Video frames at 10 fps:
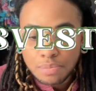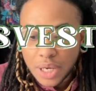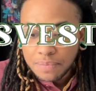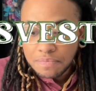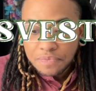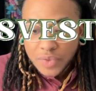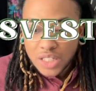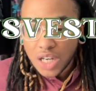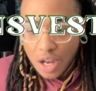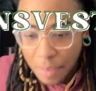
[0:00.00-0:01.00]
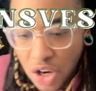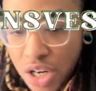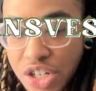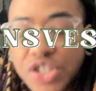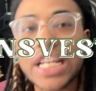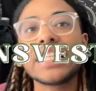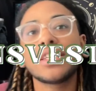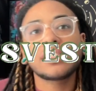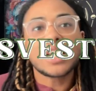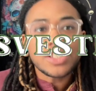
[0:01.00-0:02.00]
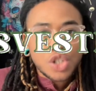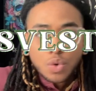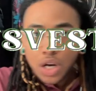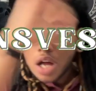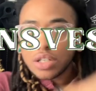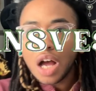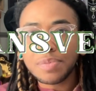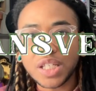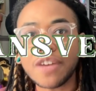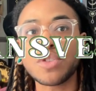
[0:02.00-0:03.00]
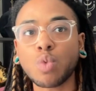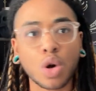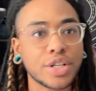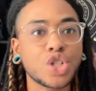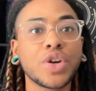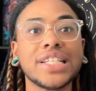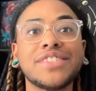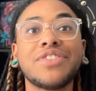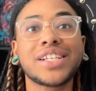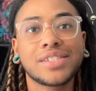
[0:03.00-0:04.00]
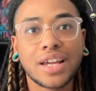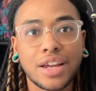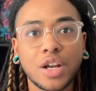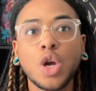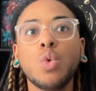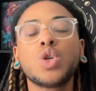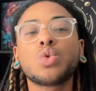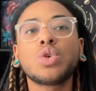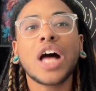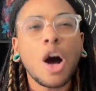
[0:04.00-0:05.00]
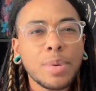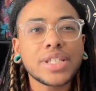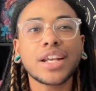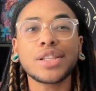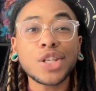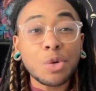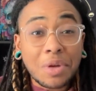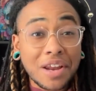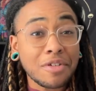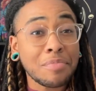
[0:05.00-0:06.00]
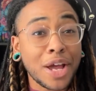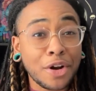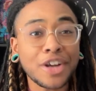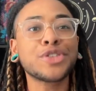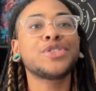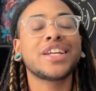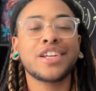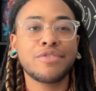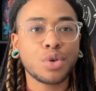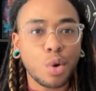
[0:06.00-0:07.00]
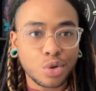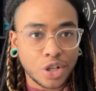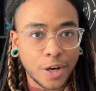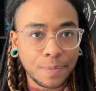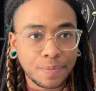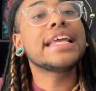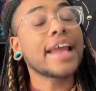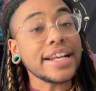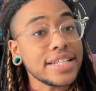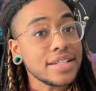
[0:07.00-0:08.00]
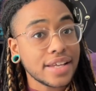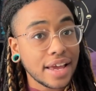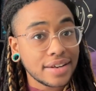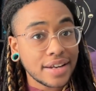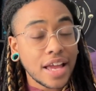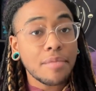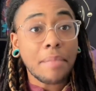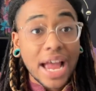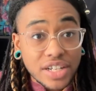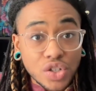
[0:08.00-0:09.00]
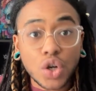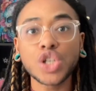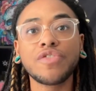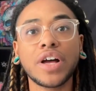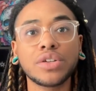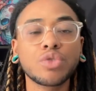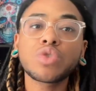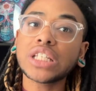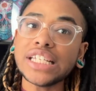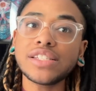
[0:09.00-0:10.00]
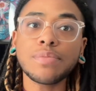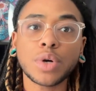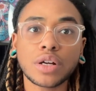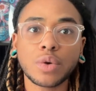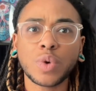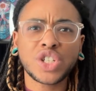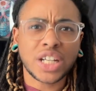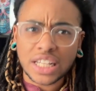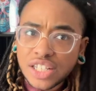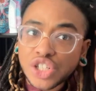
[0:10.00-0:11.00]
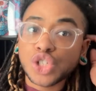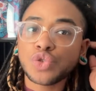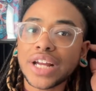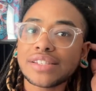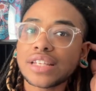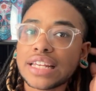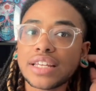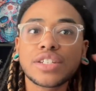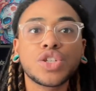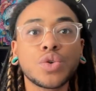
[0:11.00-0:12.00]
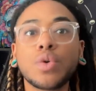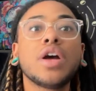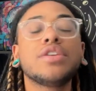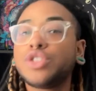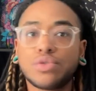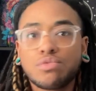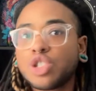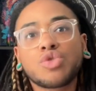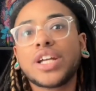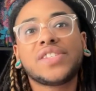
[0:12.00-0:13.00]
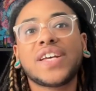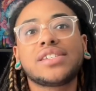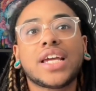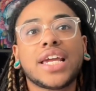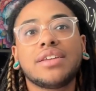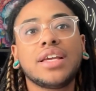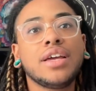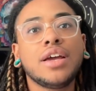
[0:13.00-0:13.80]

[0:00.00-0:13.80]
But to better understand this, let's do an autopsy of the word transvestite, which will help us get a little bit of a better understanding of the culture. In 1910, Magnus Hirschfeld released a book which in English is translated to just transvestite.